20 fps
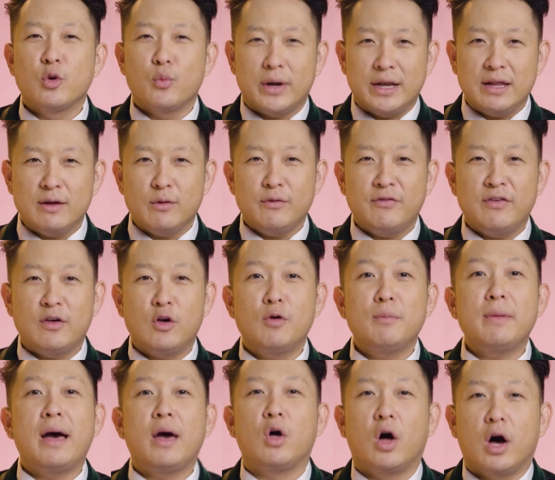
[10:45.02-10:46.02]
The winning
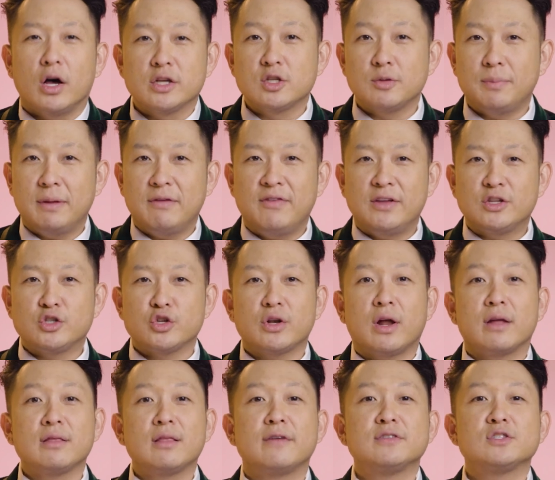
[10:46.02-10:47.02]
film will also be featured
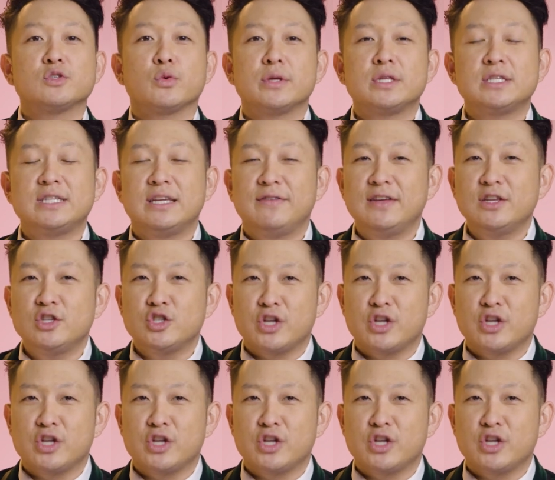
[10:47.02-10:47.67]
on Love Stories TV